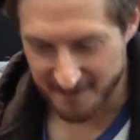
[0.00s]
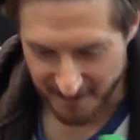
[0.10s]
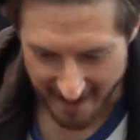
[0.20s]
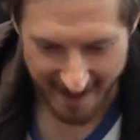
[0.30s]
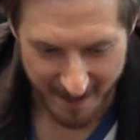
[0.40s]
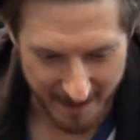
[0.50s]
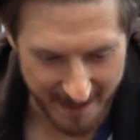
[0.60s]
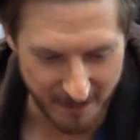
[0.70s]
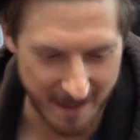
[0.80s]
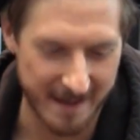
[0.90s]
found out
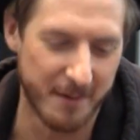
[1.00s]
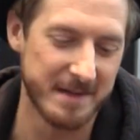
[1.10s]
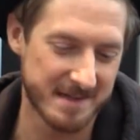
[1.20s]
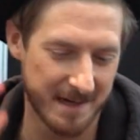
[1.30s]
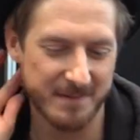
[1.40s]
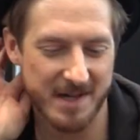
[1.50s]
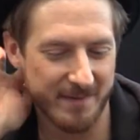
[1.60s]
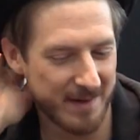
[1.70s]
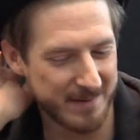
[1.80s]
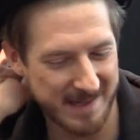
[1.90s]
about it, I was like, oh, it's time
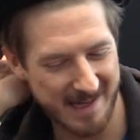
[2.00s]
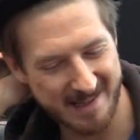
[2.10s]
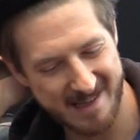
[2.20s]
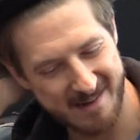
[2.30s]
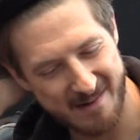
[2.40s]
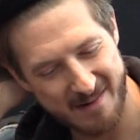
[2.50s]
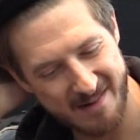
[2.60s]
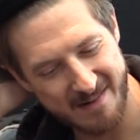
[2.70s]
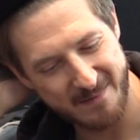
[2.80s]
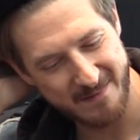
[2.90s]
travel. I was like,
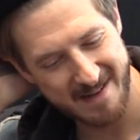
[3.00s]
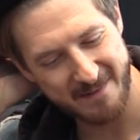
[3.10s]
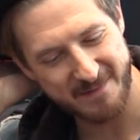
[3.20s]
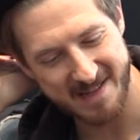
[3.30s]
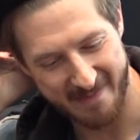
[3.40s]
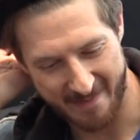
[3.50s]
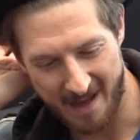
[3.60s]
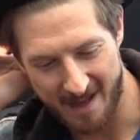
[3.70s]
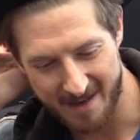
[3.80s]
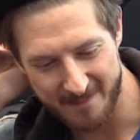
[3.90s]
no, well, I've done
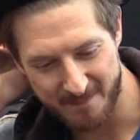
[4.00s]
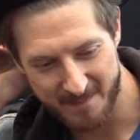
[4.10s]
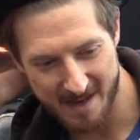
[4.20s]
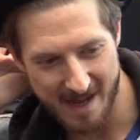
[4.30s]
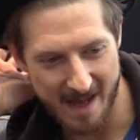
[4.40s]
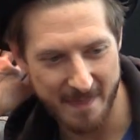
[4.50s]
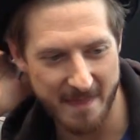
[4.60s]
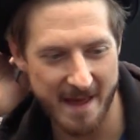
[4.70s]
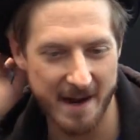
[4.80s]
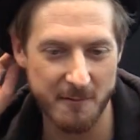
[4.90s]
that.
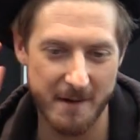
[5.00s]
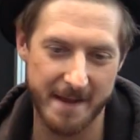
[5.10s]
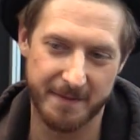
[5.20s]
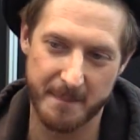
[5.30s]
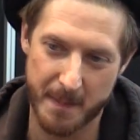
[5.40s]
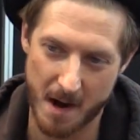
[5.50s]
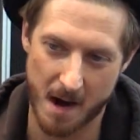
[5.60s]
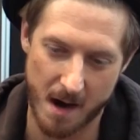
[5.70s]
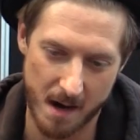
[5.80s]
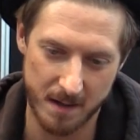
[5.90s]
And then I read the
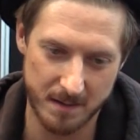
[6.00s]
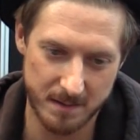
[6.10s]
part